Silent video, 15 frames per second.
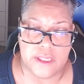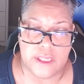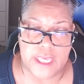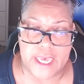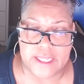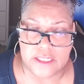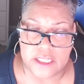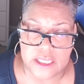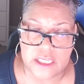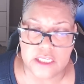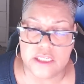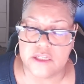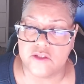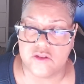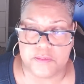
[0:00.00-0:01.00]
And
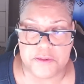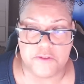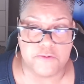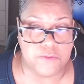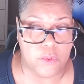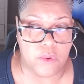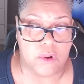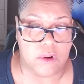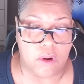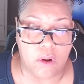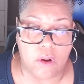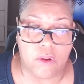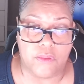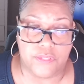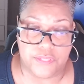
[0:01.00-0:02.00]
he is before
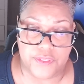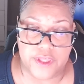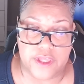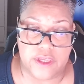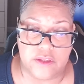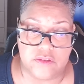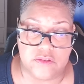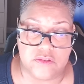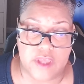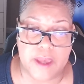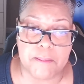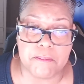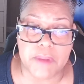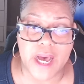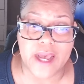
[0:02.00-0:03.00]
all things,
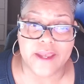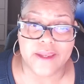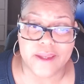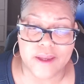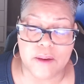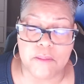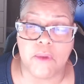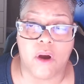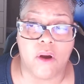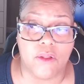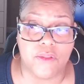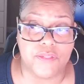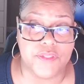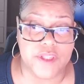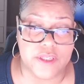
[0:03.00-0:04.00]
and by him
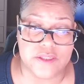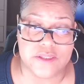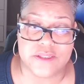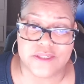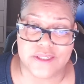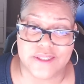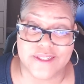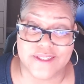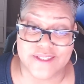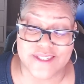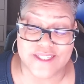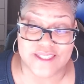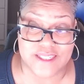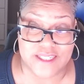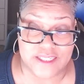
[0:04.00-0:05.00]
all things
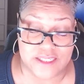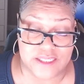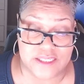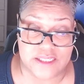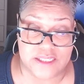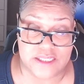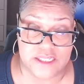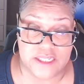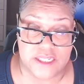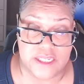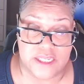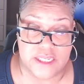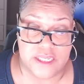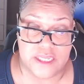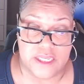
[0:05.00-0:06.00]
consist.
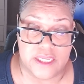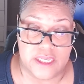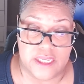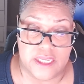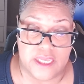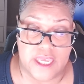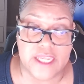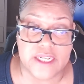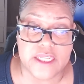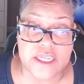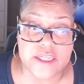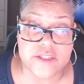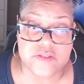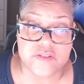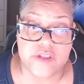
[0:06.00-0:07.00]
And
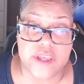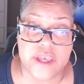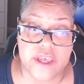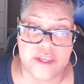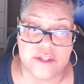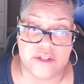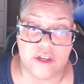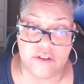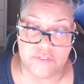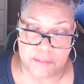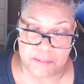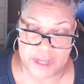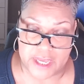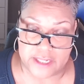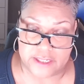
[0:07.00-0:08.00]
he is the head of the
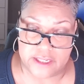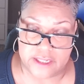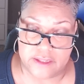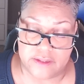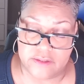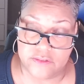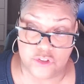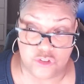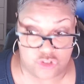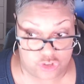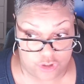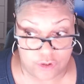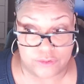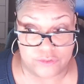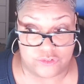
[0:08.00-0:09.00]
body, the
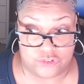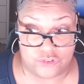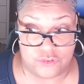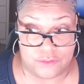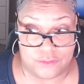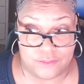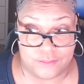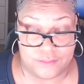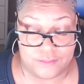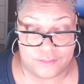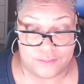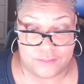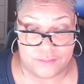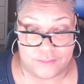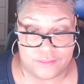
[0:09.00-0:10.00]
church,
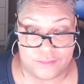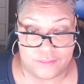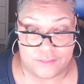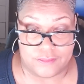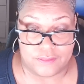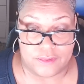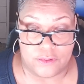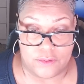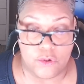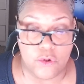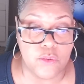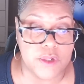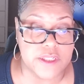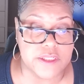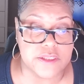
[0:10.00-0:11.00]

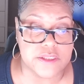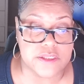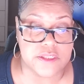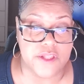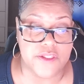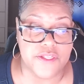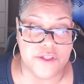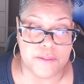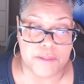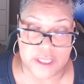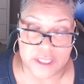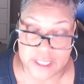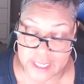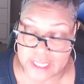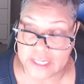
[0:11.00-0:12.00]
who is the
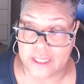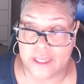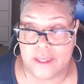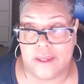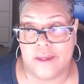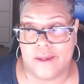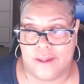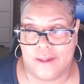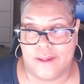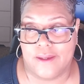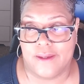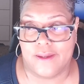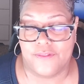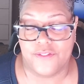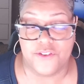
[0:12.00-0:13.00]
beginning,
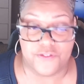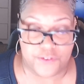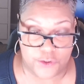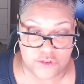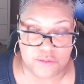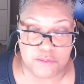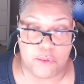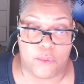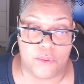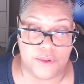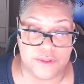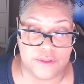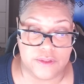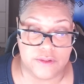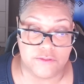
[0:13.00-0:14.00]
the
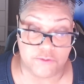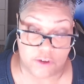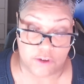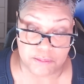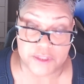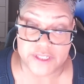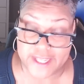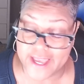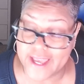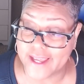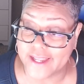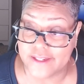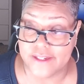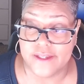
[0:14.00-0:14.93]
firstborn from the dead,